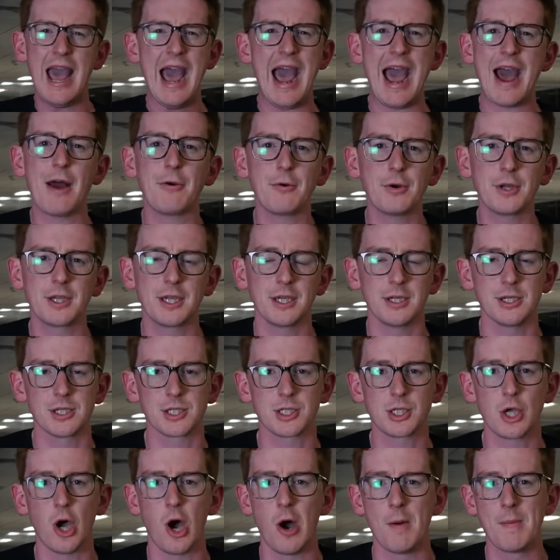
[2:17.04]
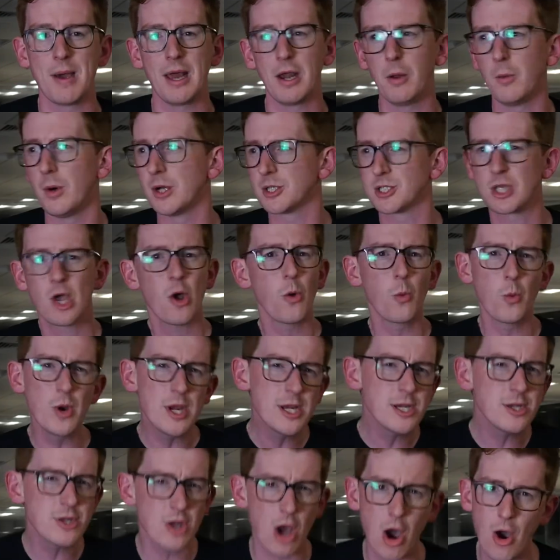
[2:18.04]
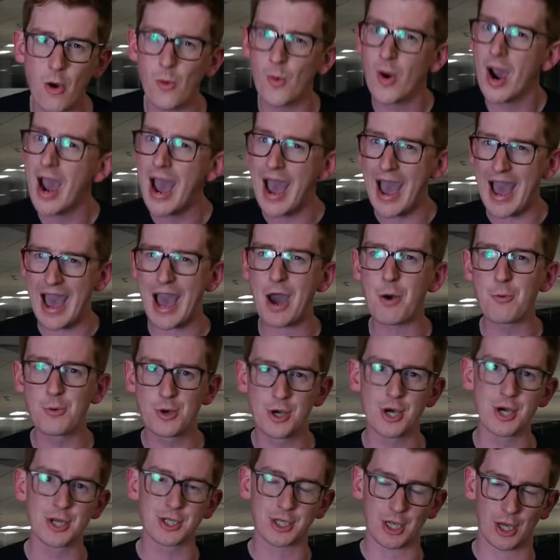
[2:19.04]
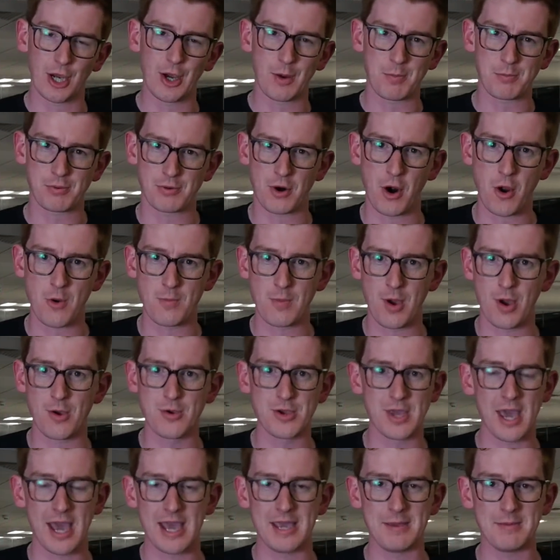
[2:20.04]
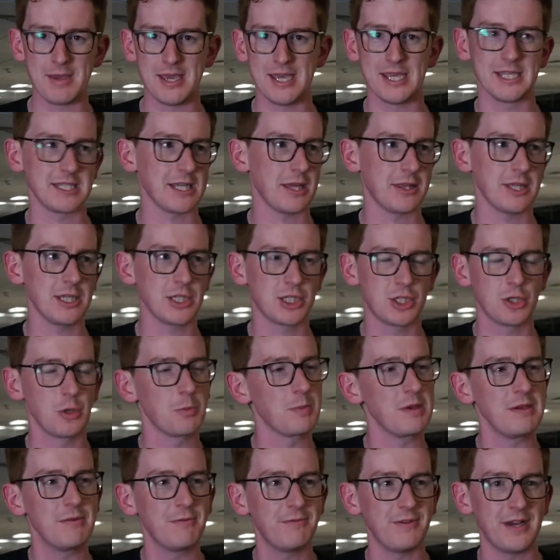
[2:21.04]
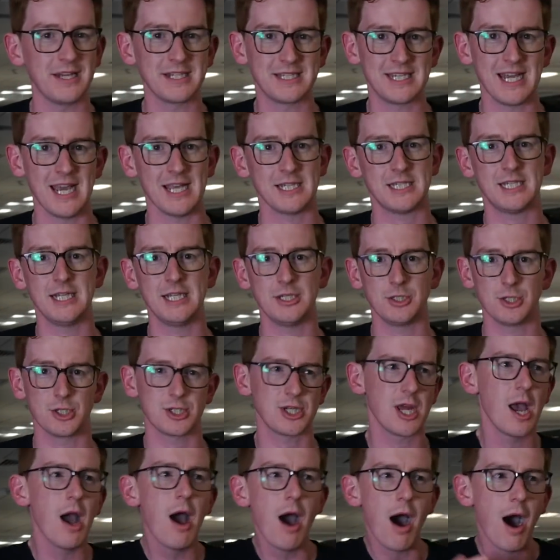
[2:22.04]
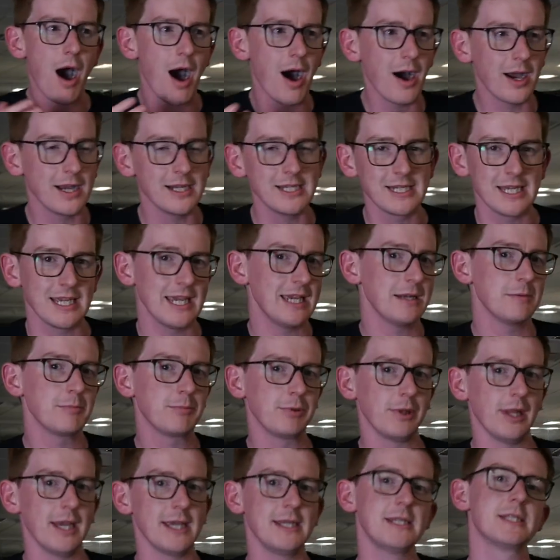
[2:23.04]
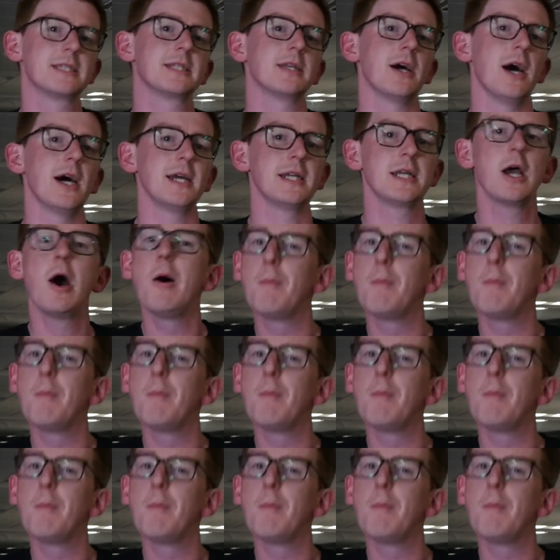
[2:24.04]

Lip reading: arrogant as Carmella was, we know how good her promo game is. I think she'll be fantastic just hiding in plain sight,